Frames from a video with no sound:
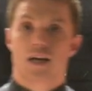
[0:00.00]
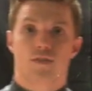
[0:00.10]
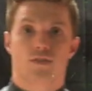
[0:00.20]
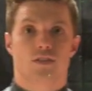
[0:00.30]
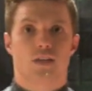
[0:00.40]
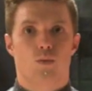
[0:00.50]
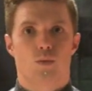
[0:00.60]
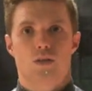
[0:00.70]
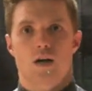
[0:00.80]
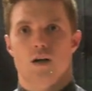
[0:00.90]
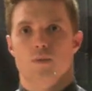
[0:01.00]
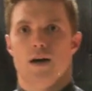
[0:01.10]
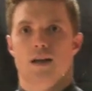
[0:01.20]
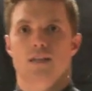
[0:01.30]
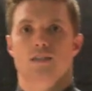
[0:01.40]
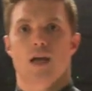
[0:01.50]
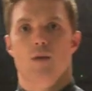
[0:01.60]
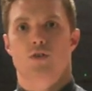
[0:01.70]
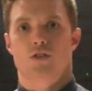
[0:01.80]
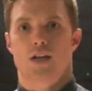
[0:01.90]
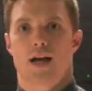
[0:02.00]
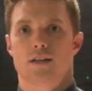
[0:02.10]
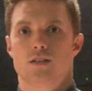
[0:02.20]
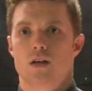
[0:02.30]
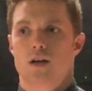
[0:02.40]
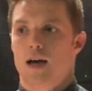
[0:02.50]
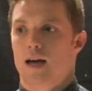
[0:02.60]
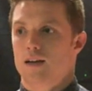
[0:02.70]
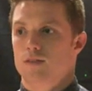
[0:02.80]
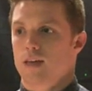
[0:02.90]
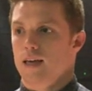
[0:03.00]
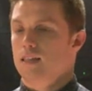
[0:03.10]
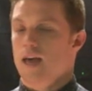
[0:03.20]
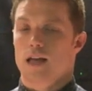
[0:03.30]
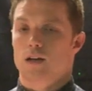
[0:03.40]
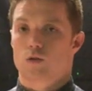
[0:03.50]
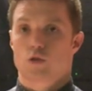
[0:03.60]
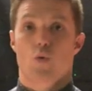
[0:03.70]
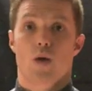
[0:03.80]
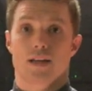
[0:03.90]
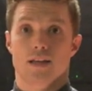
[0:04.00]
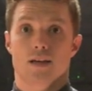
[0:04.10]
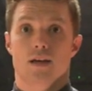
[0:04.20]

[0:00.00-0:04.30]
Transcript: if instead we talk about a sample size of like 10 or 20,